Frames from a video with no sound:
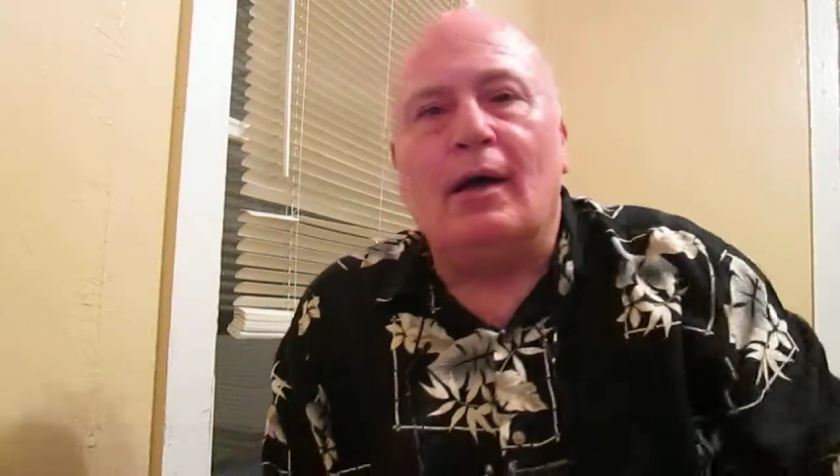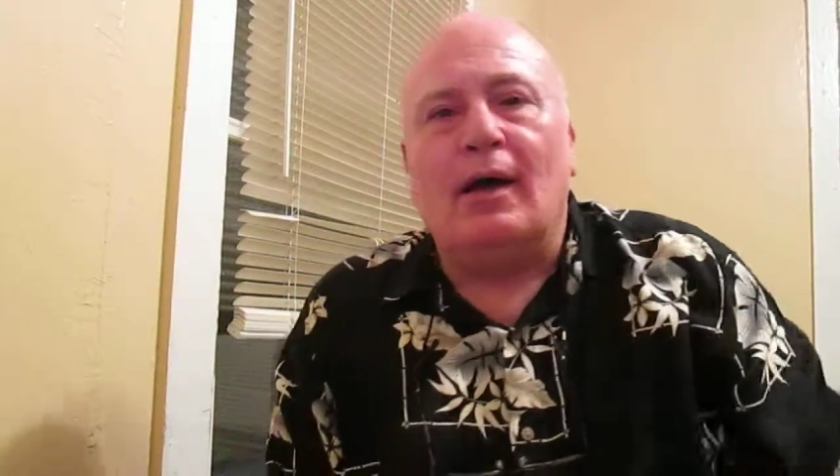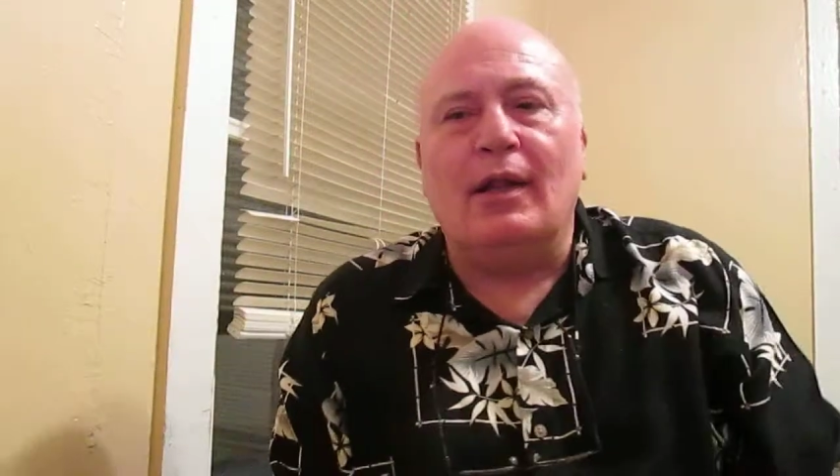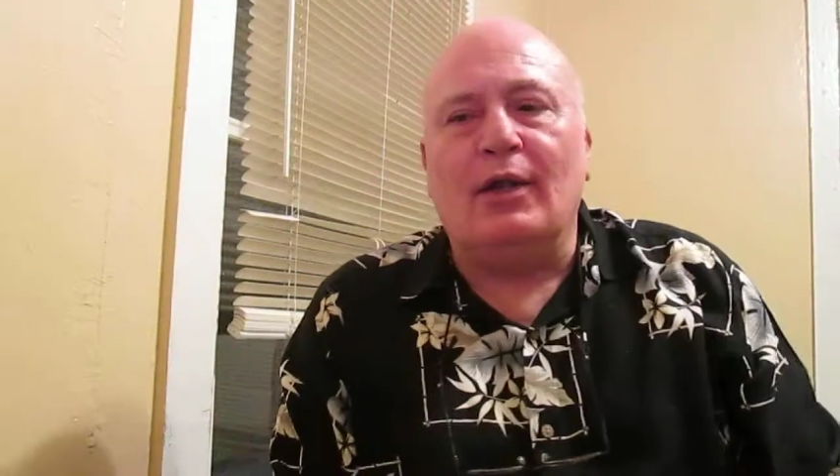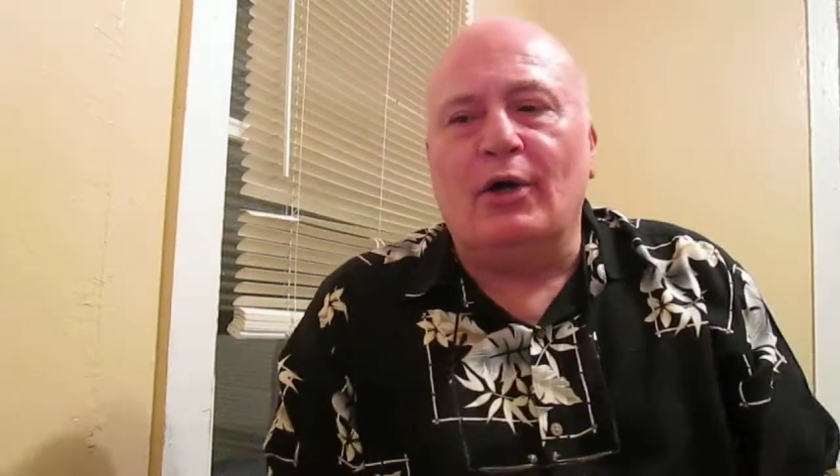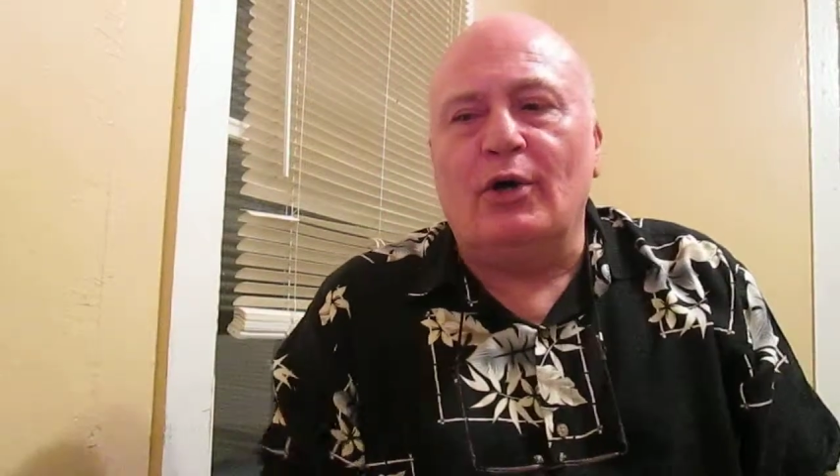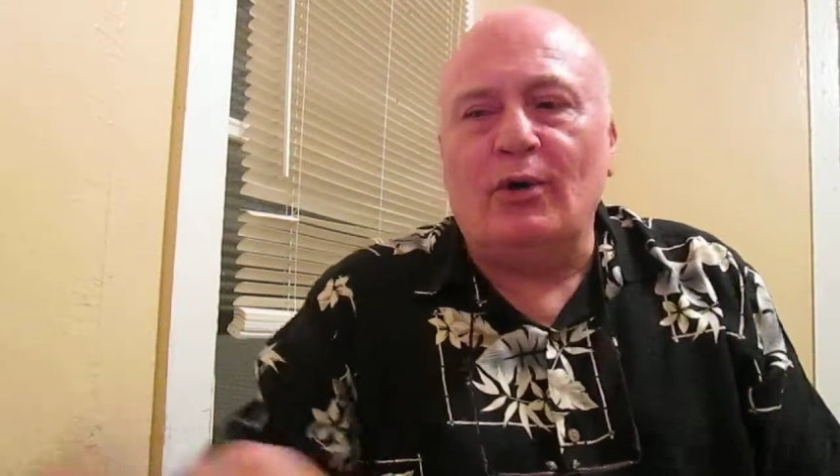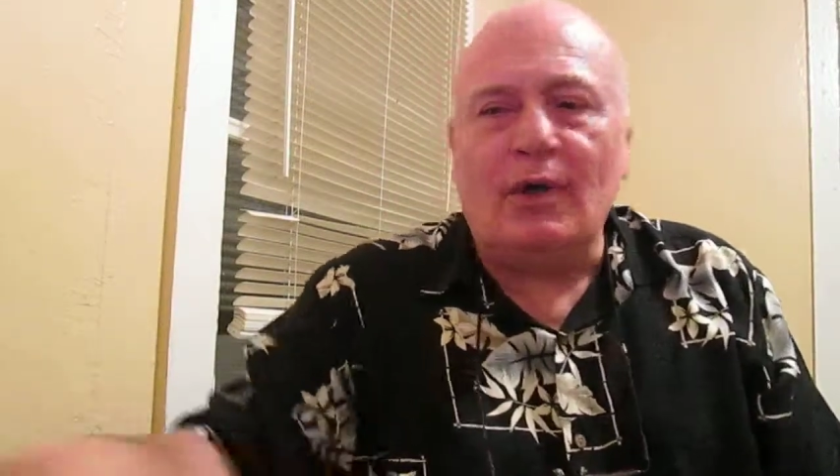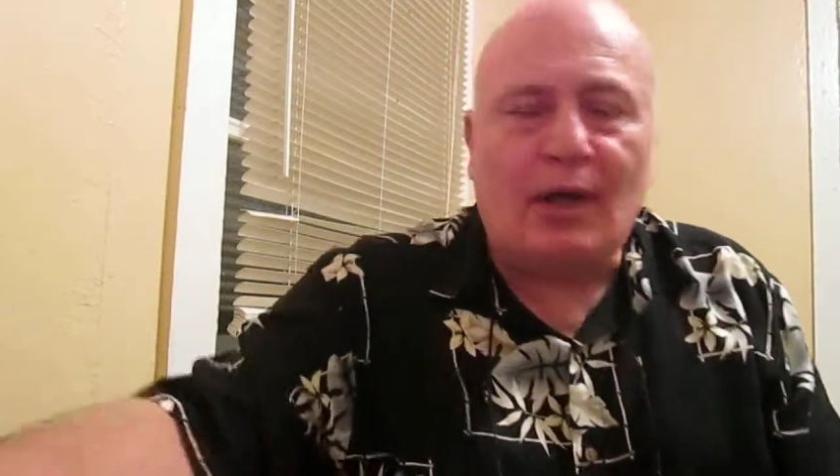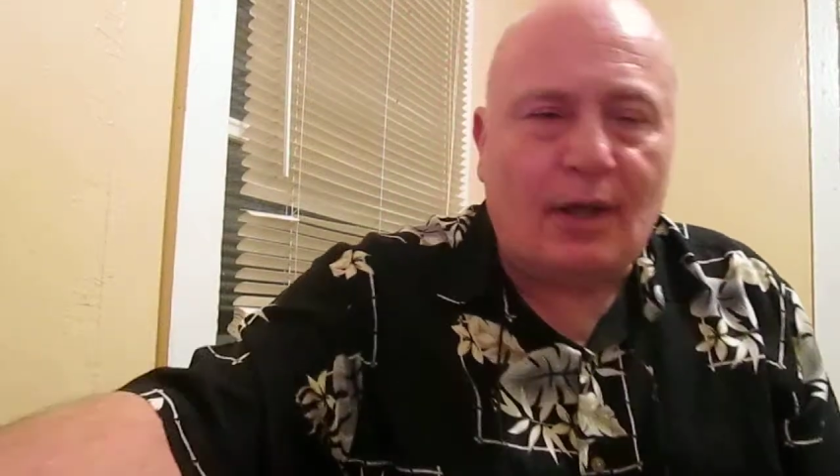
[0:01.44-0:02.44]

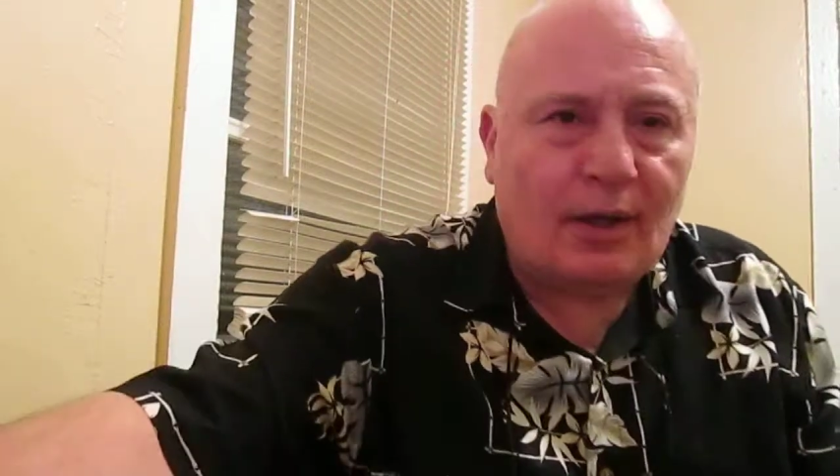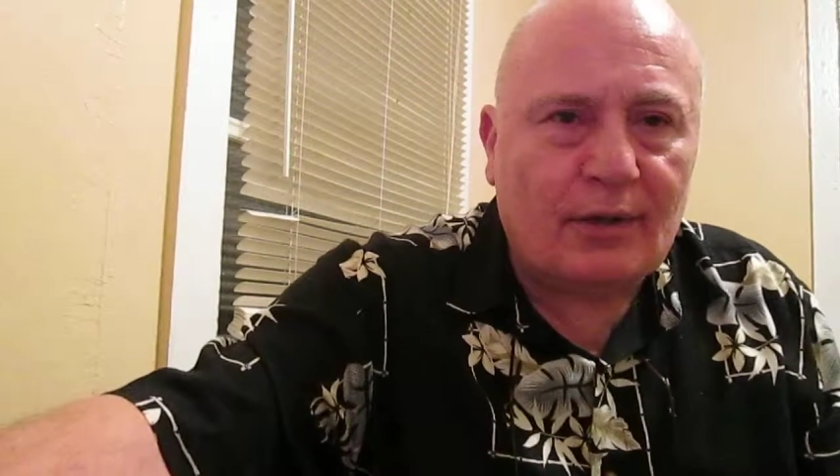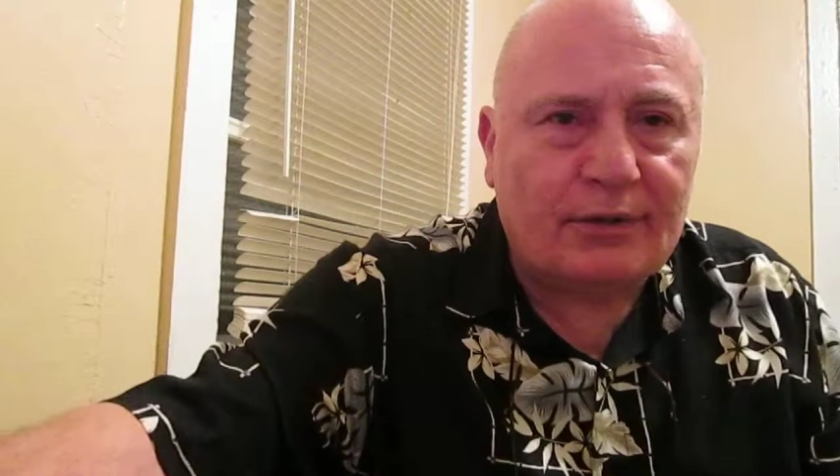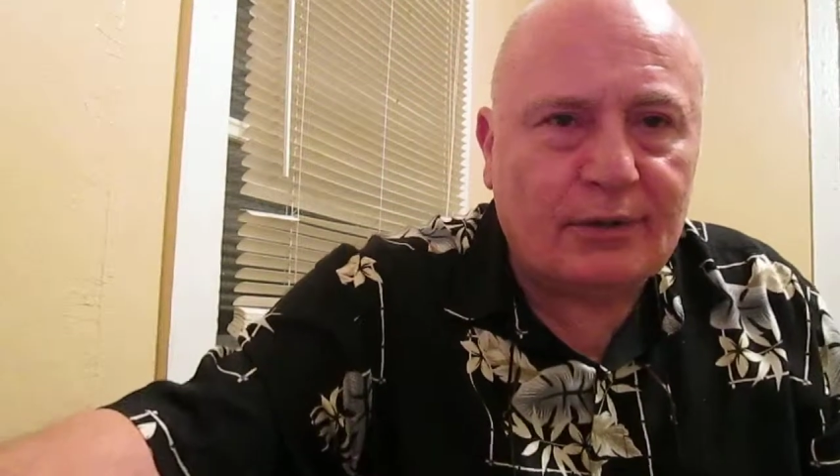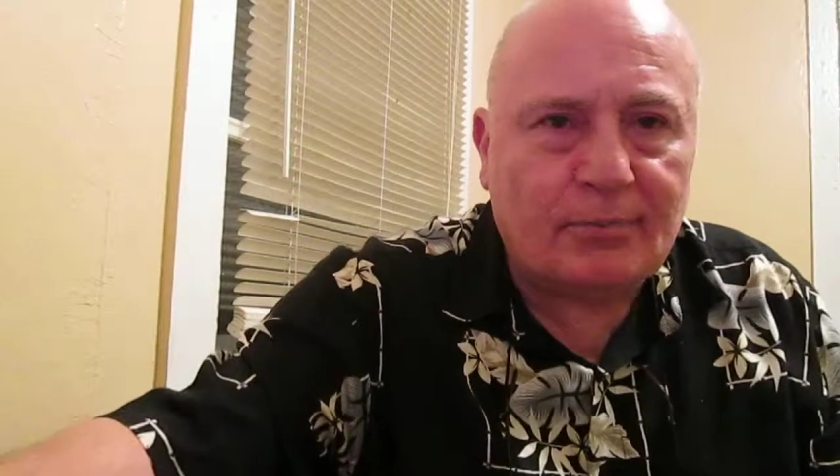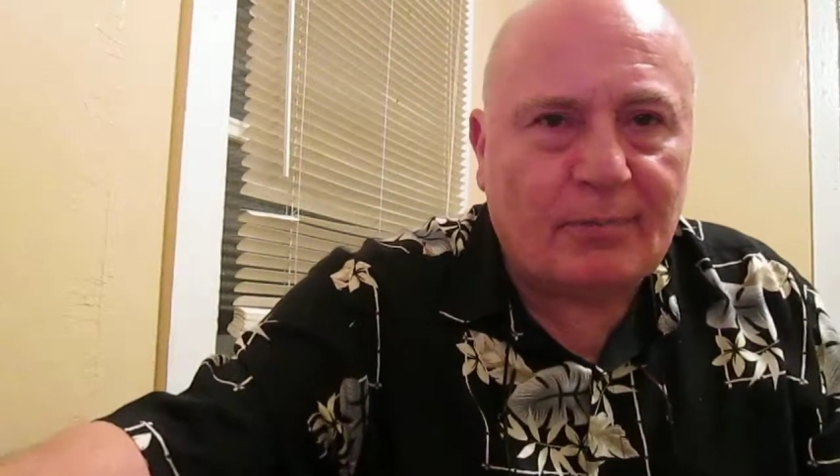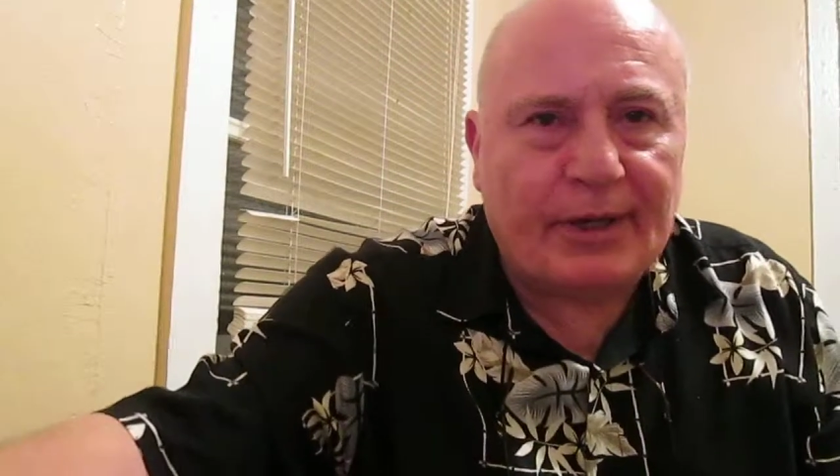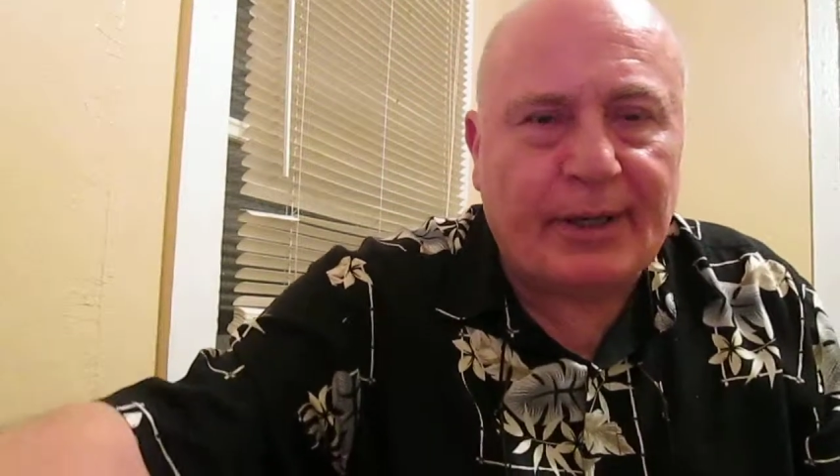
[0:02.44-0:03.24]
Hello, my